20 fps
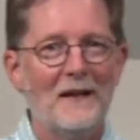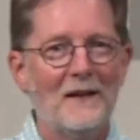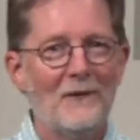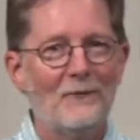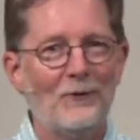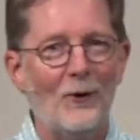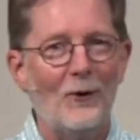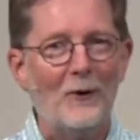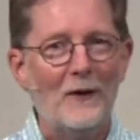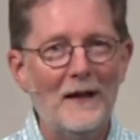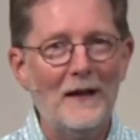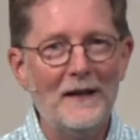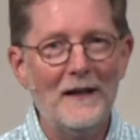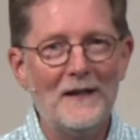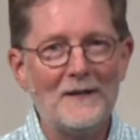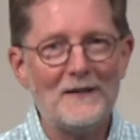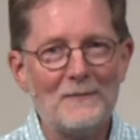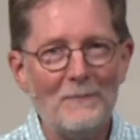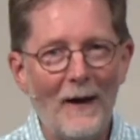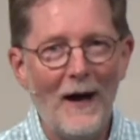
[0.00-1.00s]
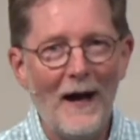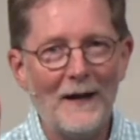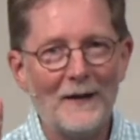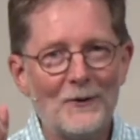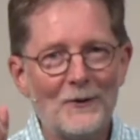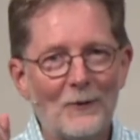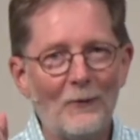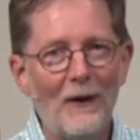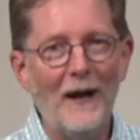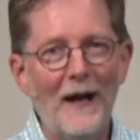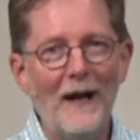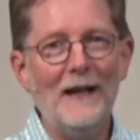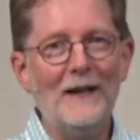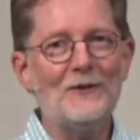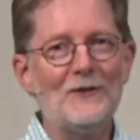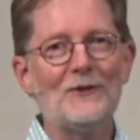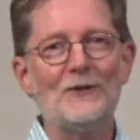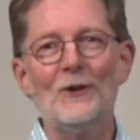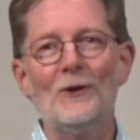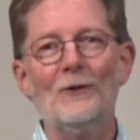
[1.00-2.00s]
For it is by
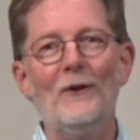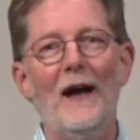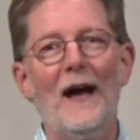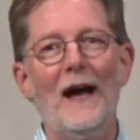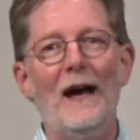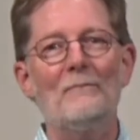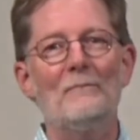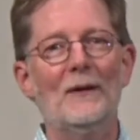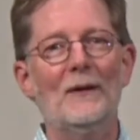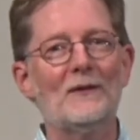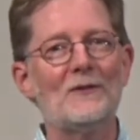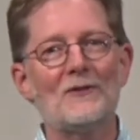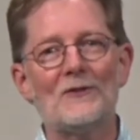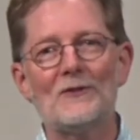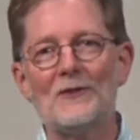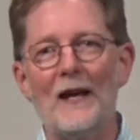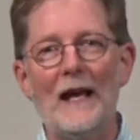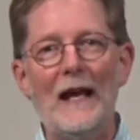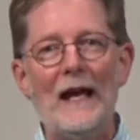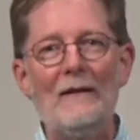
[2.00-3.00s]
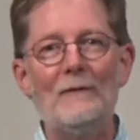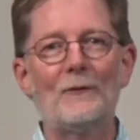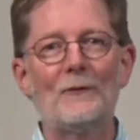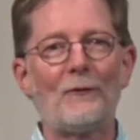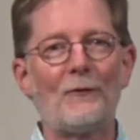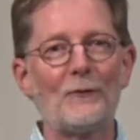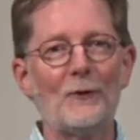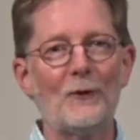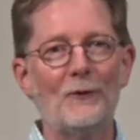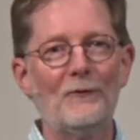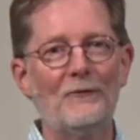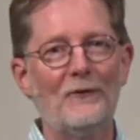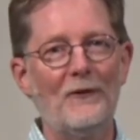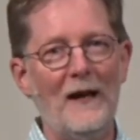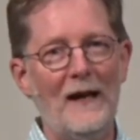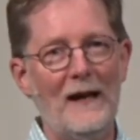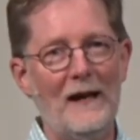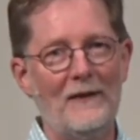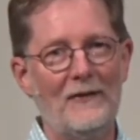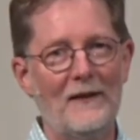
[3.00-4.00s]
grace you have been saved through
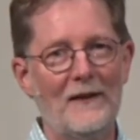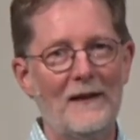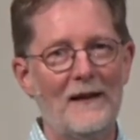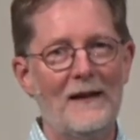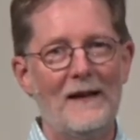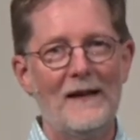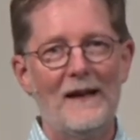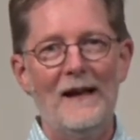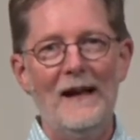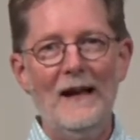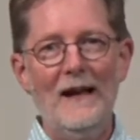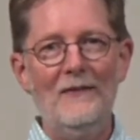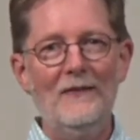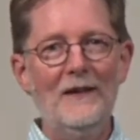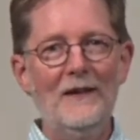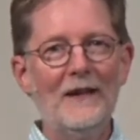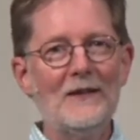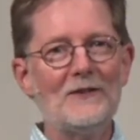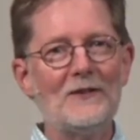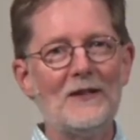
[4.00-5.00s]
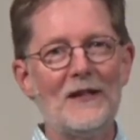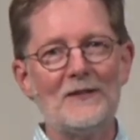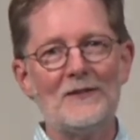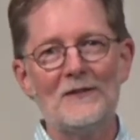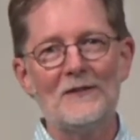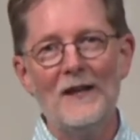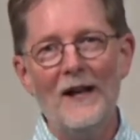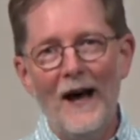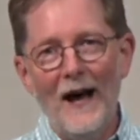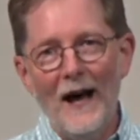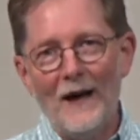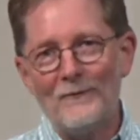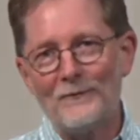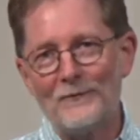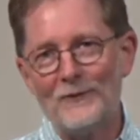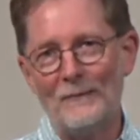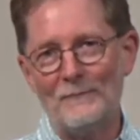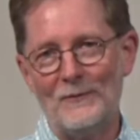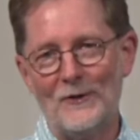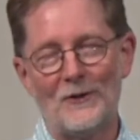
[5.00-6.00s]
faith. And this is not
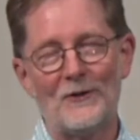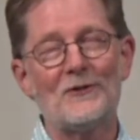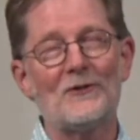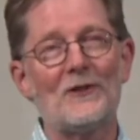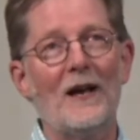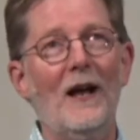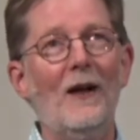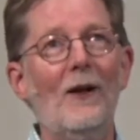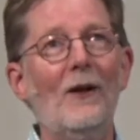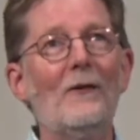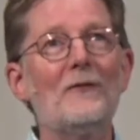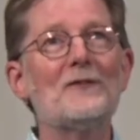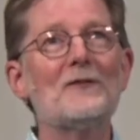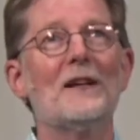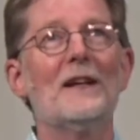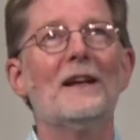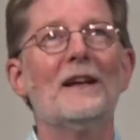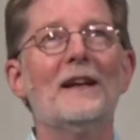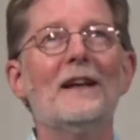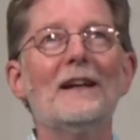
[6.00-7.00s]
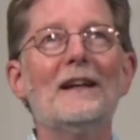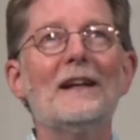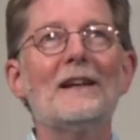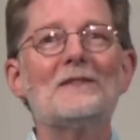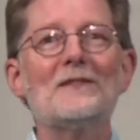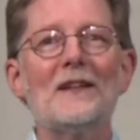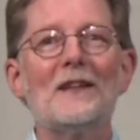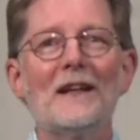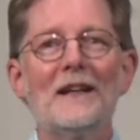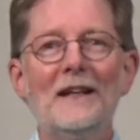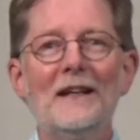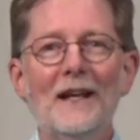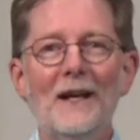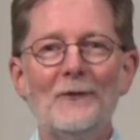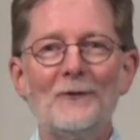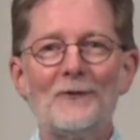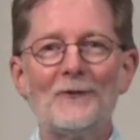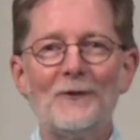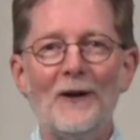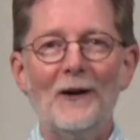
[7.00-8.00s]
from yourselves, it is the
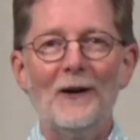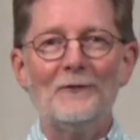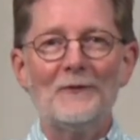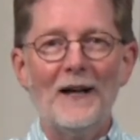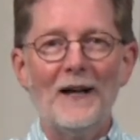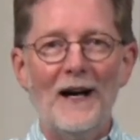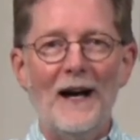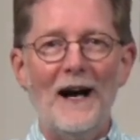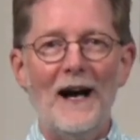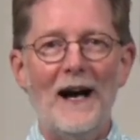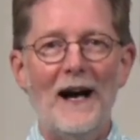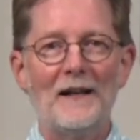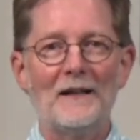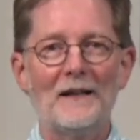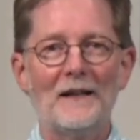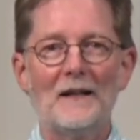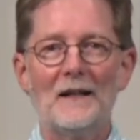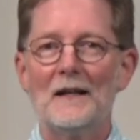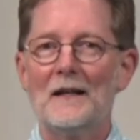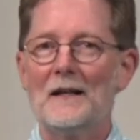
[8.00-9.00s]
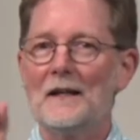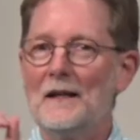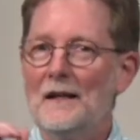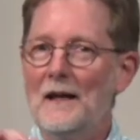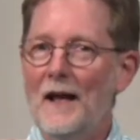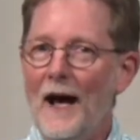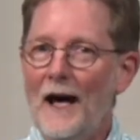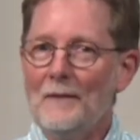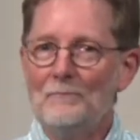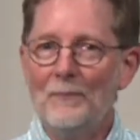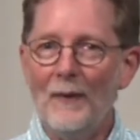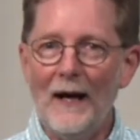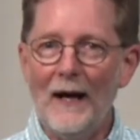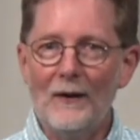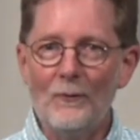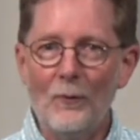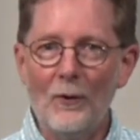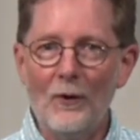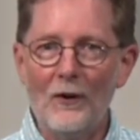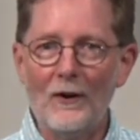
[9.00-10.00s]
gift of God, not by
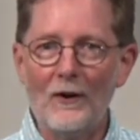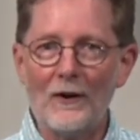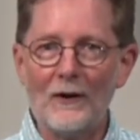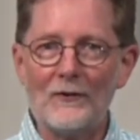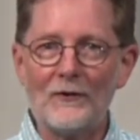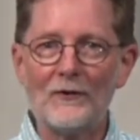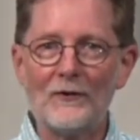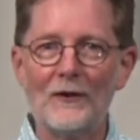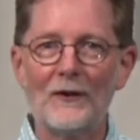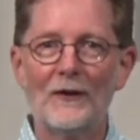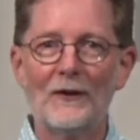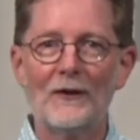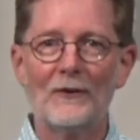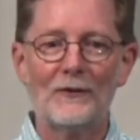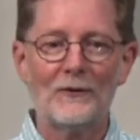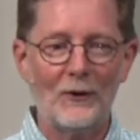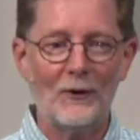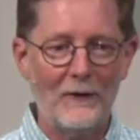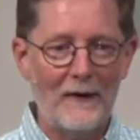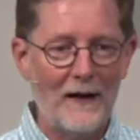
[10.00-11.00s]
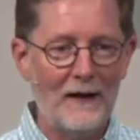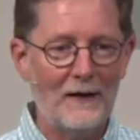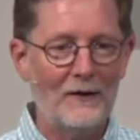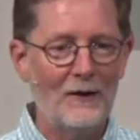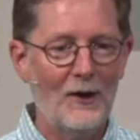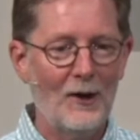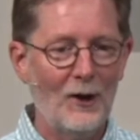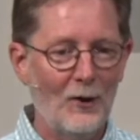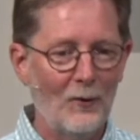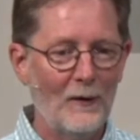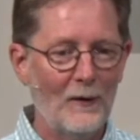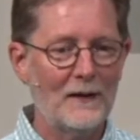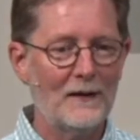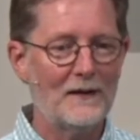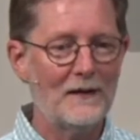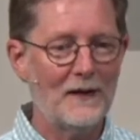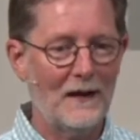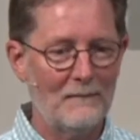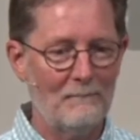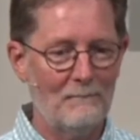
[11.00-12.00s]
works, so that no one
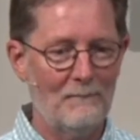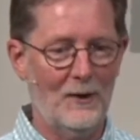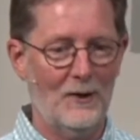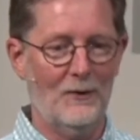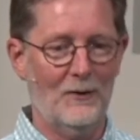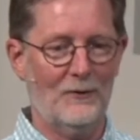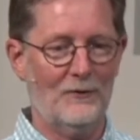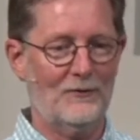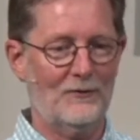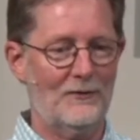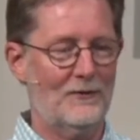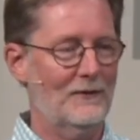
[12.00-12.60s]
can boast.